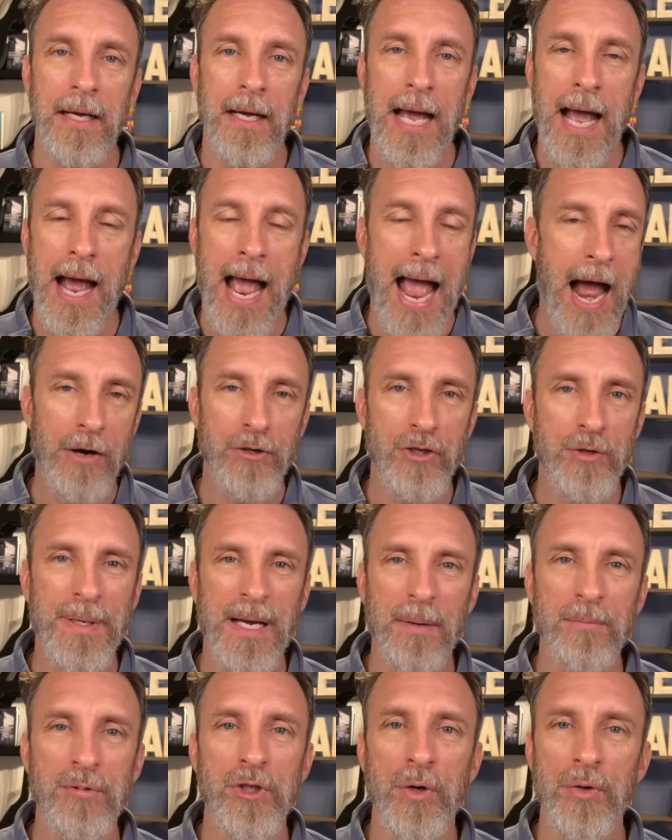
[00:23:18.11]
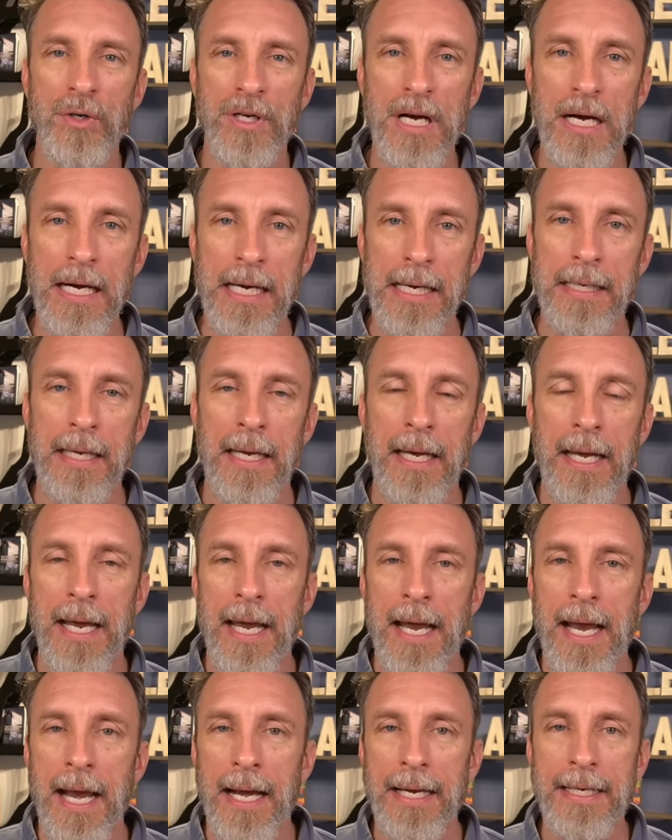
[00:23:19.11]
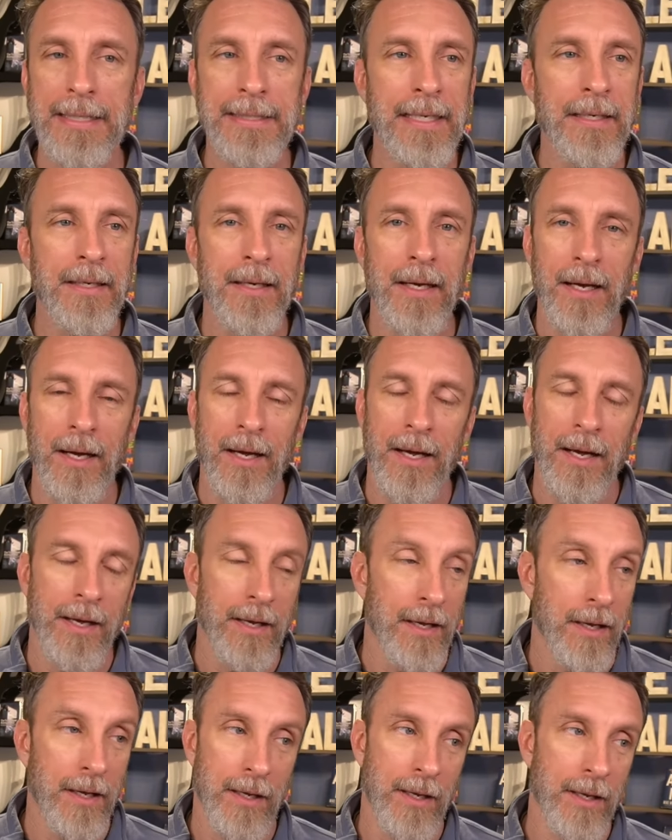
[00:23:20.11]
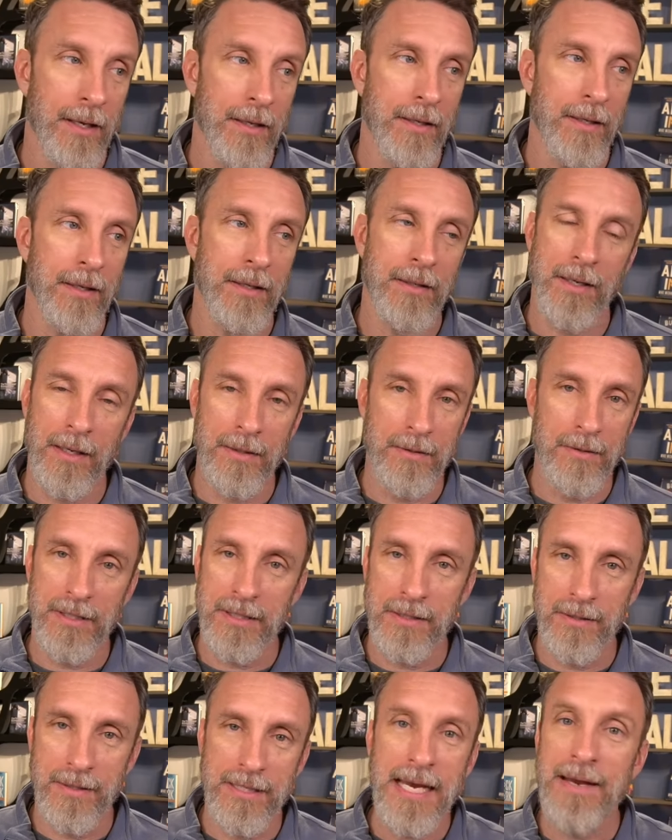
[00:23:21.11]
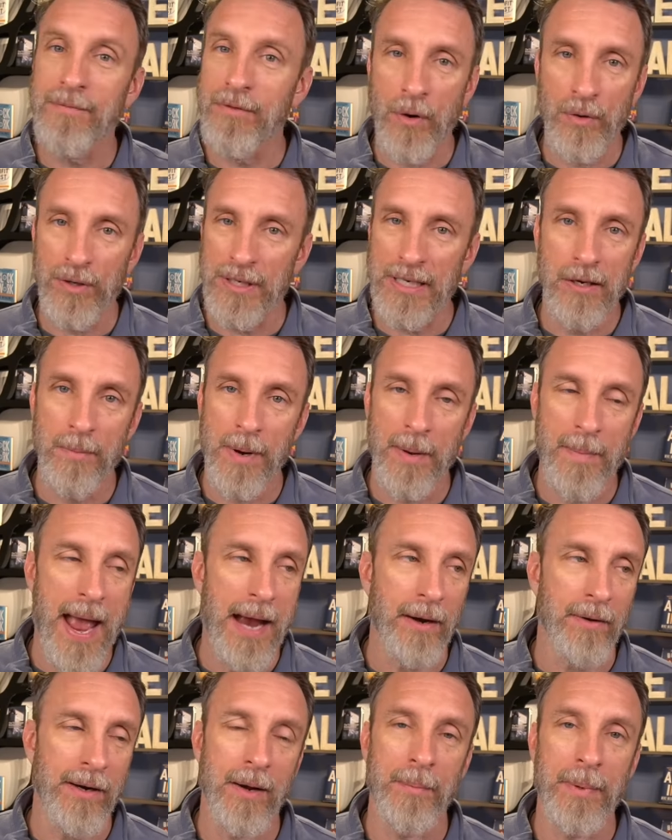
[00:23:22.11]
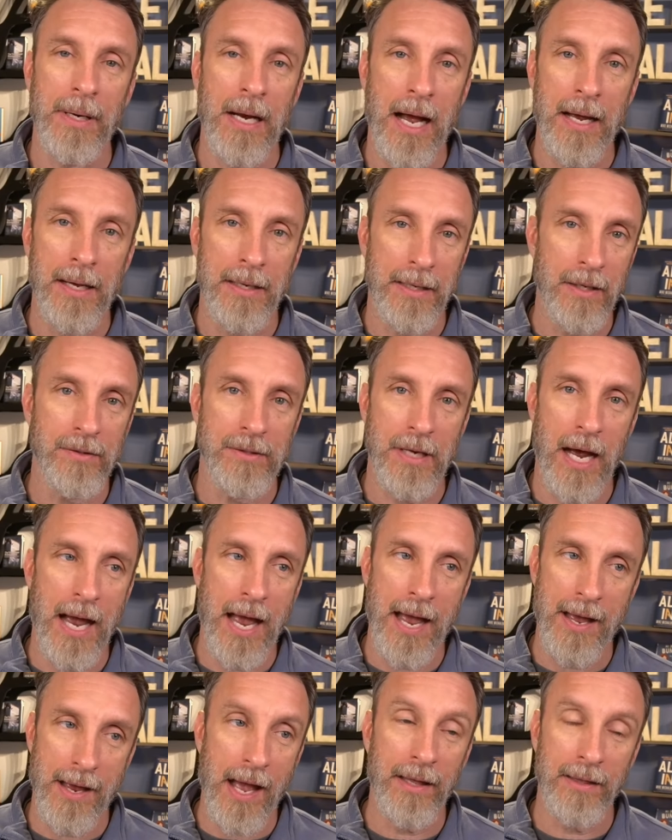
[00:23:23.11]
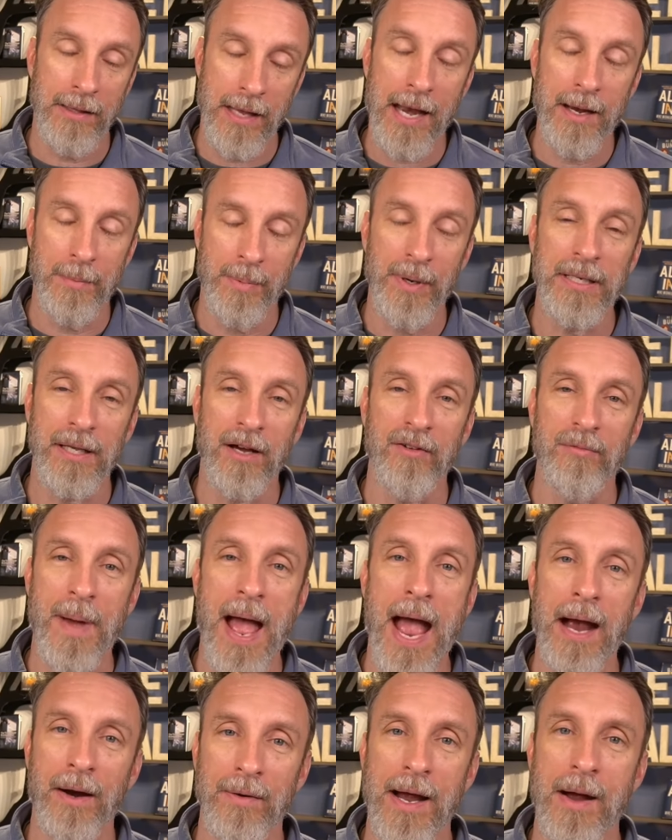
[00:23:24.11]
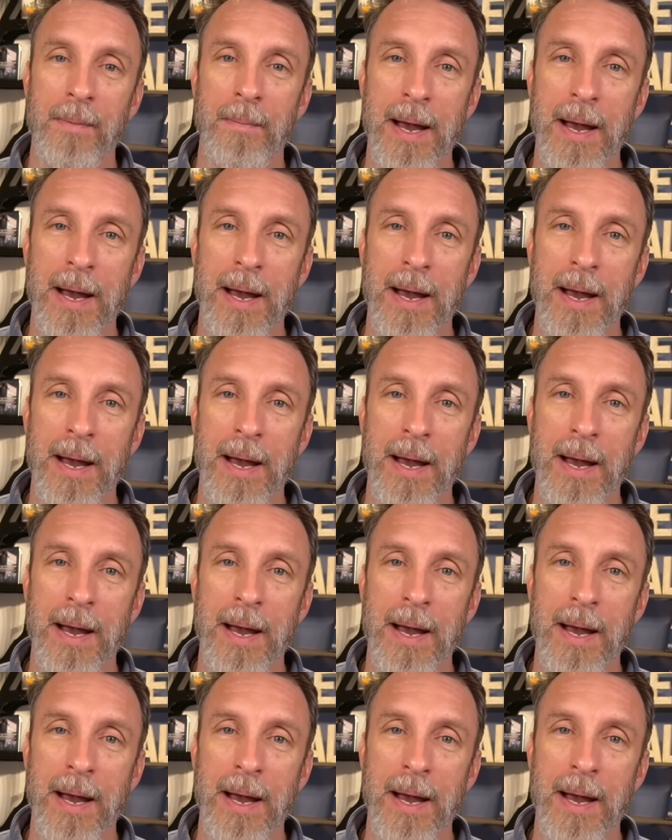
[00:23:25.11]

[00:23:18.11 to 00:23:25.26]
How did you become so good? And he said, Steve, the owner, didn't know my background, but I, he goes, I, I had a pretty tough background.